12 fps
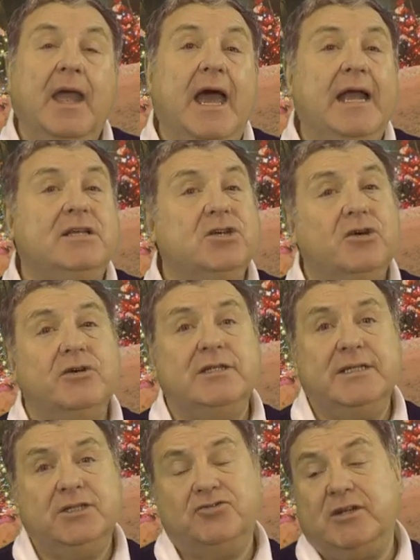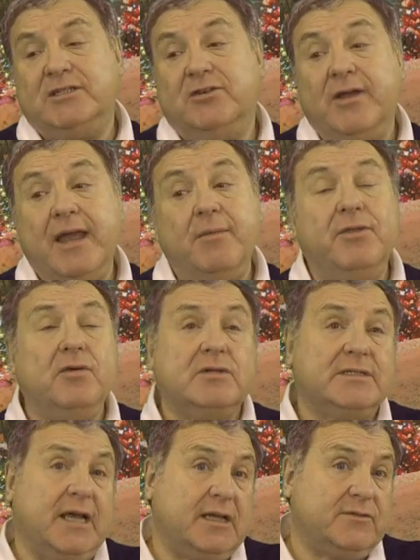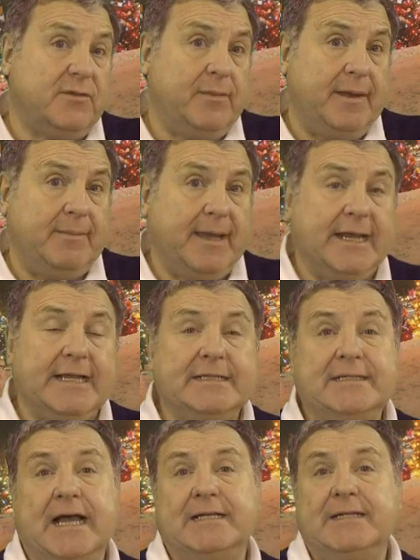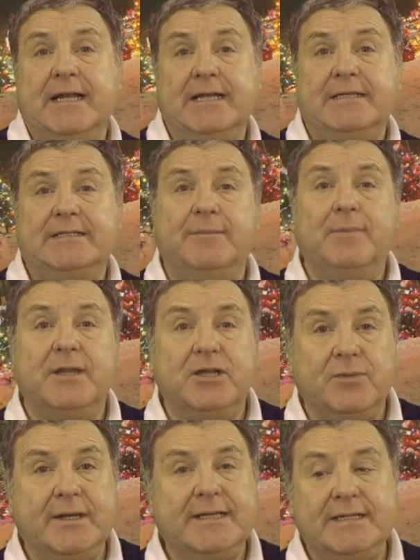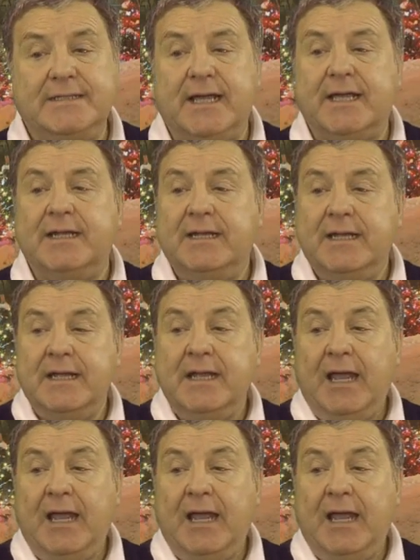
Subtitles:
Hey Taurus, it's Russell here with your stars for week beginning Saturday, December the 22nd,